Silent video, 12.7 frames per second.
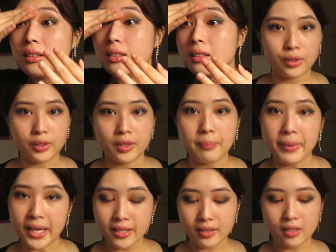For the
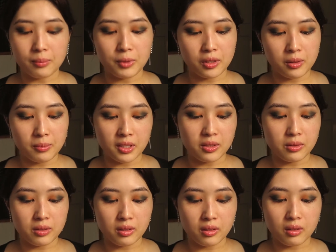base, I'm going to be
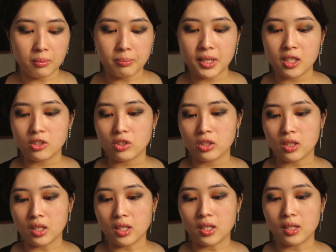using the Peach
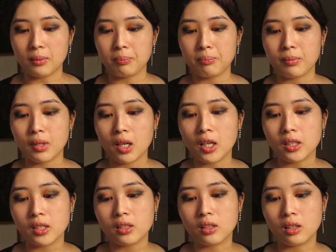Sea
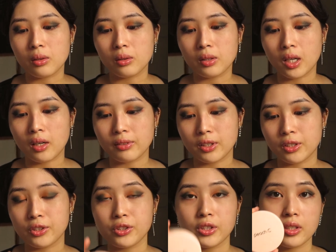Honey Glow Cover
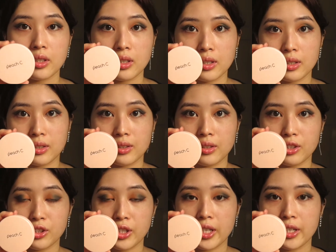Cushion in the
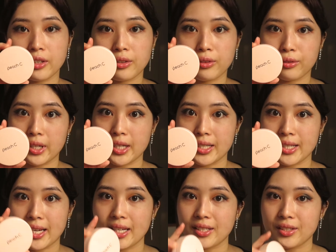shade 3
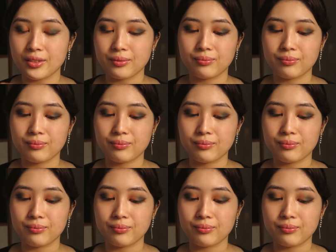Sand.